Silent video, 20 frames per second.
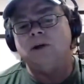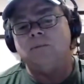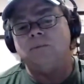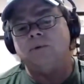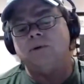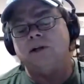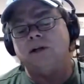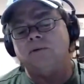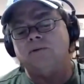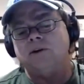at
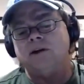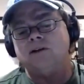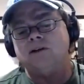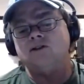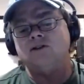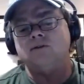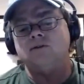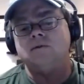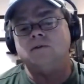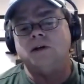a thing
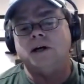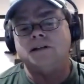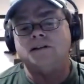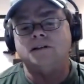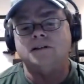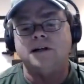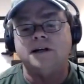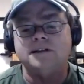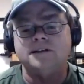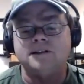shooting lots and
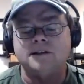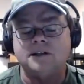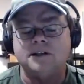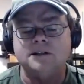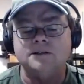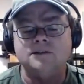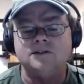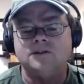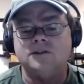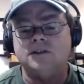lots of
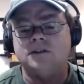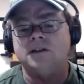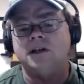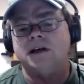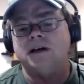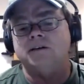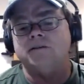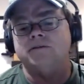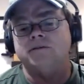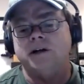guns. You need to
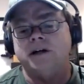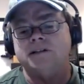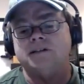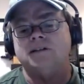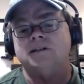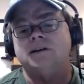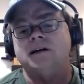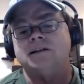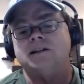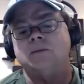have lots and
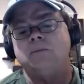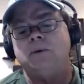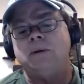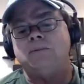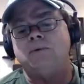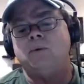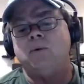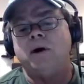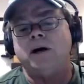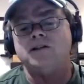lots of
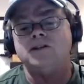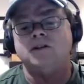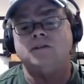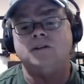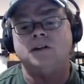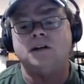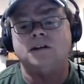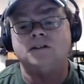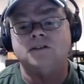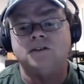people watching
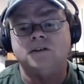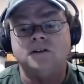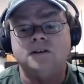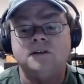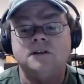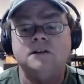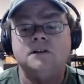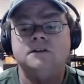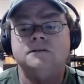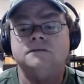things.
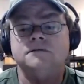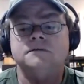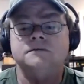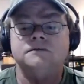Yeah.